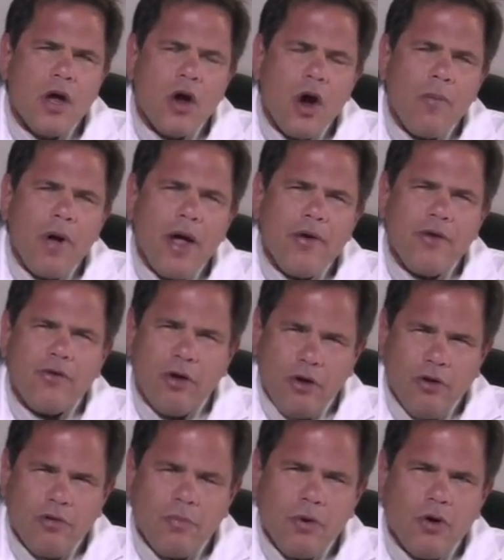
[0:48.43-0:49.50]
Carbohydrates are
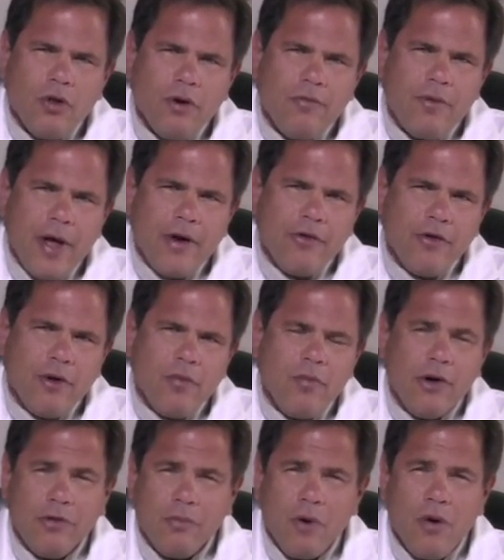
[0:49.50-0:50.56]
used purely for energy,
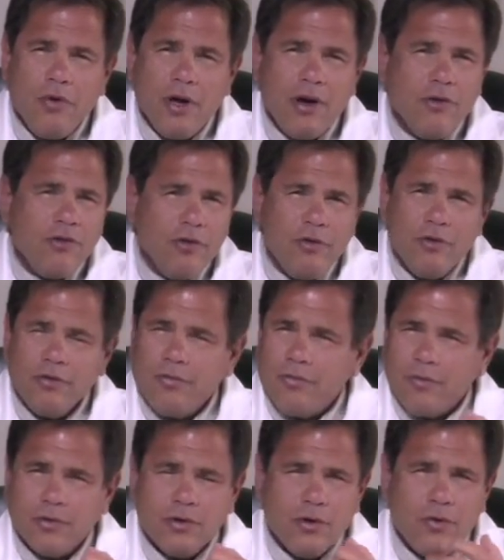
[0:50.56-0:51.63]
whereas protein is used
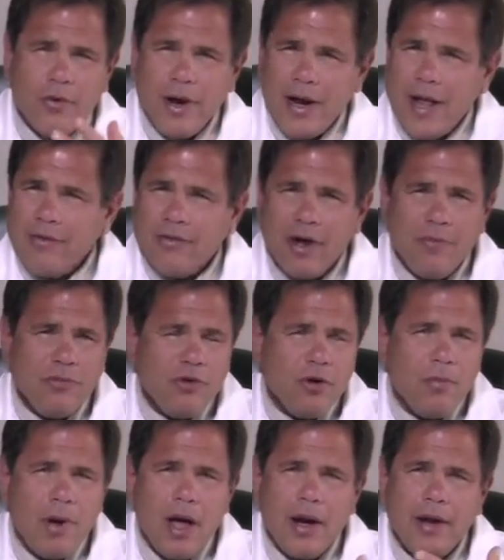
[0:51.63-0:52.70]
to create enzymes in
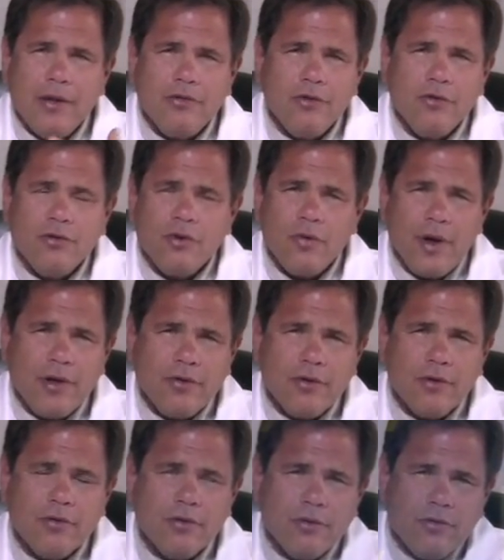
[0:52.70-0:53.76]
your body. It's used to create
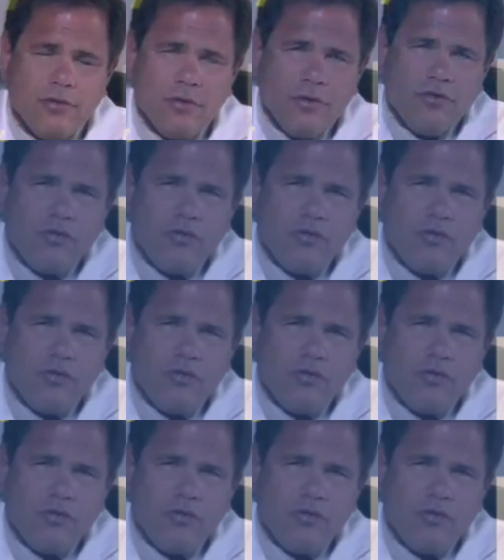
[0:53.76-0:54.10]
the